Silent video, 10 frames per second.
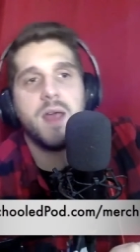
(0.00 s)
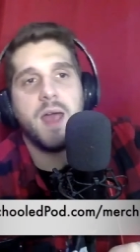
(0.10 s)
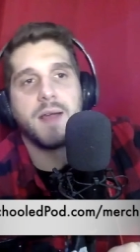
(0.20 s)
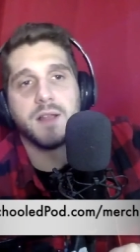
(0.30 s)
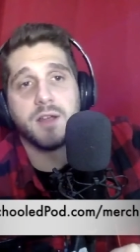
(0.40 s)

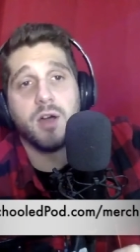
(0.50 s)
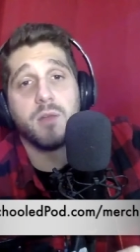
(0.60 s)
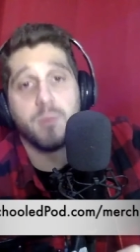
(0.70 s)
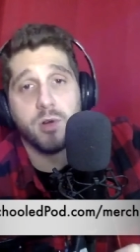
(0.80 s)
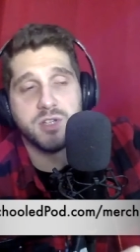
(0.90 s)
and click
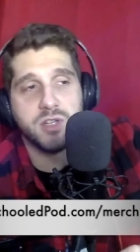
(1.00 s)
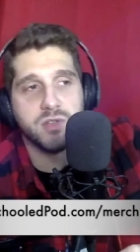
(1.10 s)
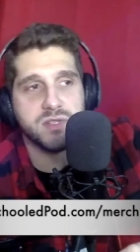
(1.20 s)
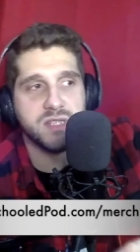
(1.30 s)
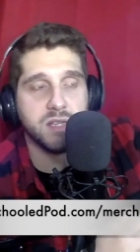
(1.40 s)
on merch, and you'll
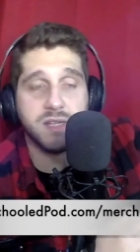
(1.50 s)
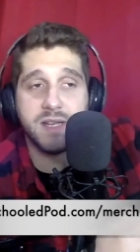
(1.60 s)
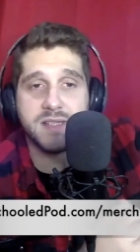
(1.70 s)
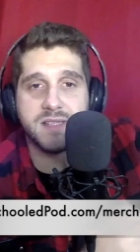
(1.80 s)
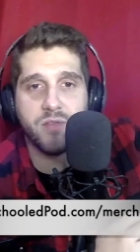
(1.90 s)
see the
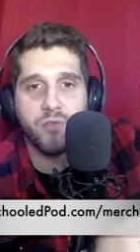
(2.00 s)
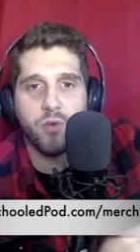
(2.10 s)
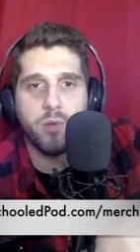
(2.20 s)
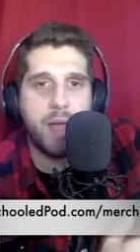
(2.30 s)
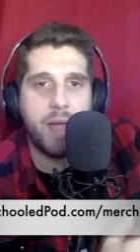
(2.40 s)
links there
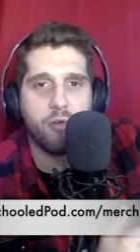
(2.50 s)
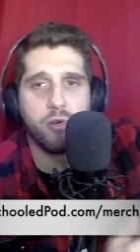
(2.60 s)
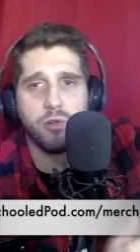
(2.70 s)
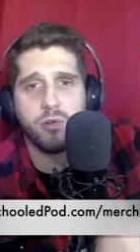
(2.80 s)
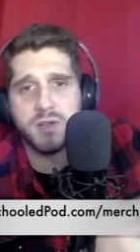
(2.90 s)
for
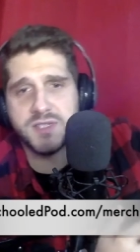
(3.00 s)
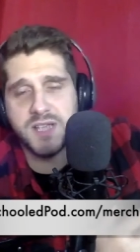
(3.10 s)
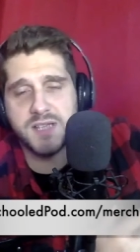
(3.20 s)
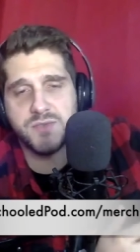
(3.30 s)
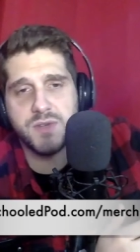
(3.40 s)
apparel or
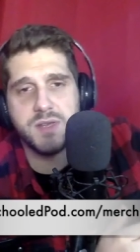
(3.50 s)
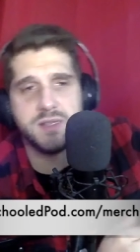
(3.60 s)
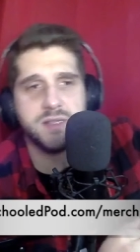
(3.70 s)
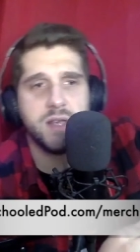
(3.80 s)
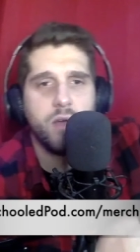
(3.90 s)

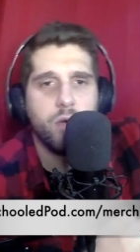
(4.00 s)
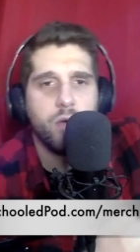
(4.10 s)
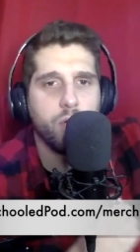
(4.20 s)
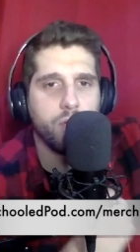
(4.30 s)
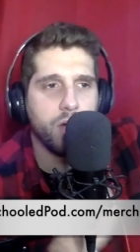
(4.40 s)
accessories
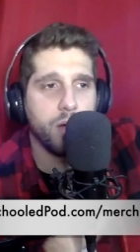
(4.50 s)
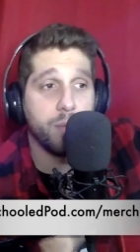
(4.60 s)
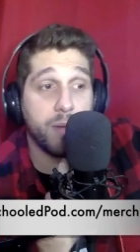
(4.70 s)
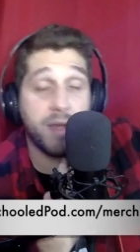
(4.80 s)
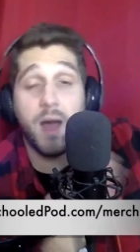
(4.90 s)
or
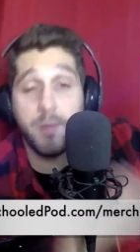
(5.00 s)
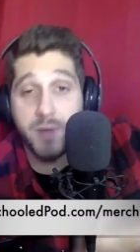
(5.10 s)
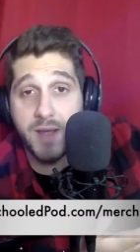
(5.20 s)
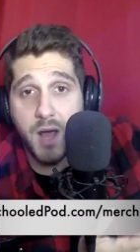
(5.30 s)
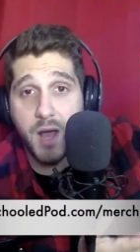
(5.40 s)
my
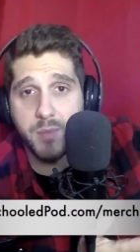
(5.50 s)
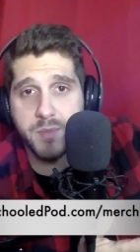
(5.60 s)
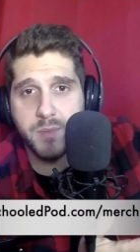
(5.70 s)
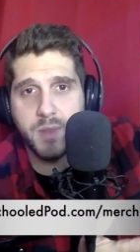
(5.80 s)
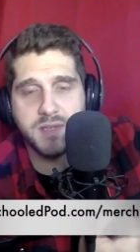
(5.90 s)
comedy
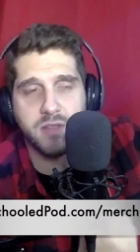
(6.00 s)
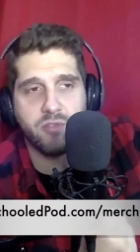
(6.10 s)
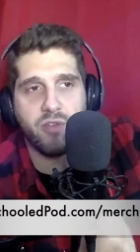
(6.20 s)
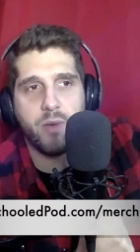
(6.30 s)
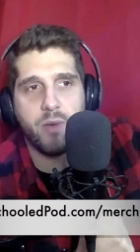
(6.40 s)
album. That's another
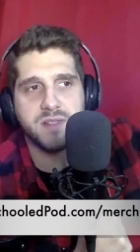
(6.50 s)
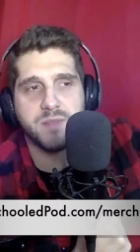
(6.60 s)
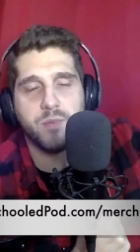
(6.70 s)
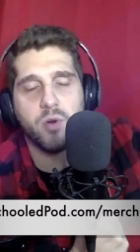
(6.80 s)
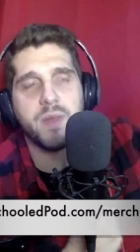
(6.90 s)
great way to
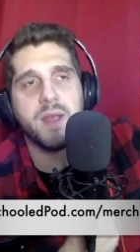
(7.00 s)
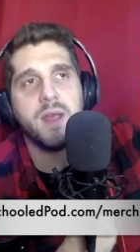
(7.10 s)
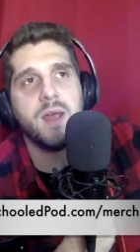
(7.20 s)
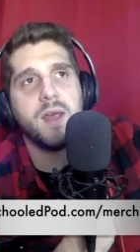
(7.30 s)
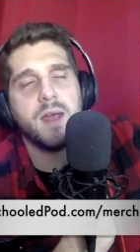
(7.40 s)
support me.
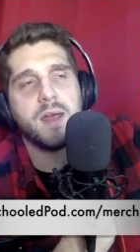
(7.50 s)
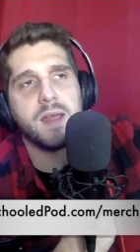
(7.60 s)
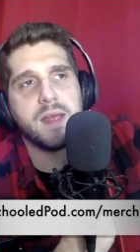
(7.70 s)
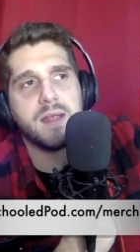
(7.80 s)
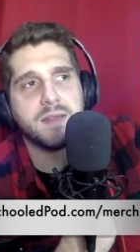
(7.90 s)

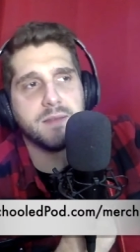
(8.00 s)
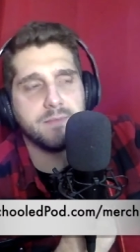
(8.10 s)
And